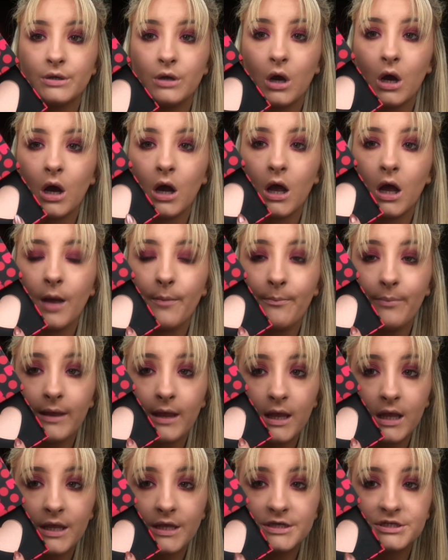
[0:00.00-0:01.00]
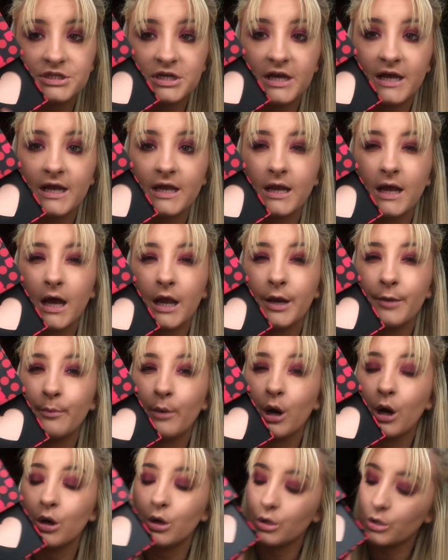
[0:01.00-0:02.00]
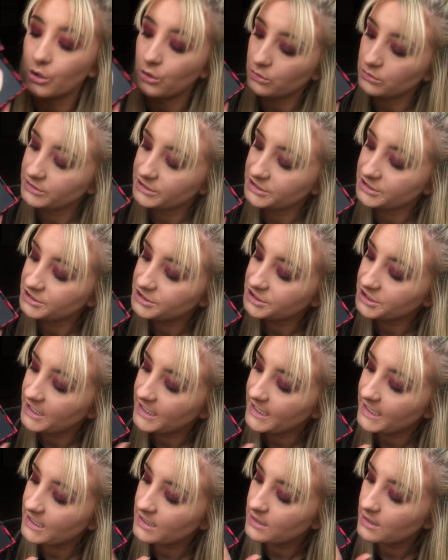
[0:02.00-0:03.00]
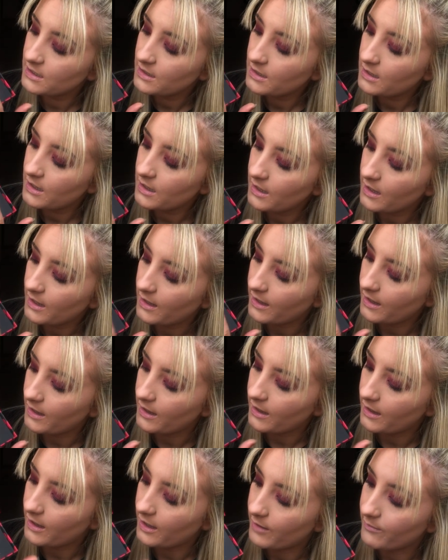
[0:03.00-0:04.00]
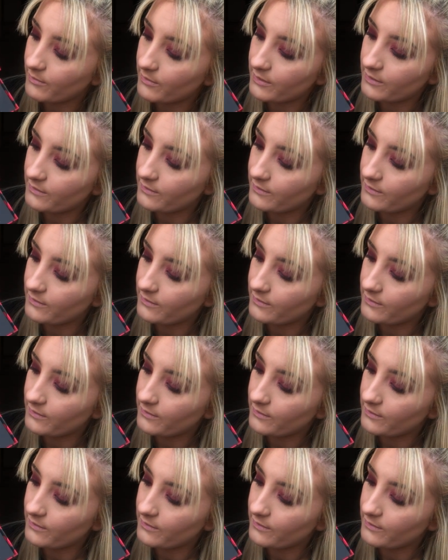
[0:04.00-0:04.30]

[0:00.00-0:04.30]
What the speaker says: You got a pinky shade and a more golden shade. They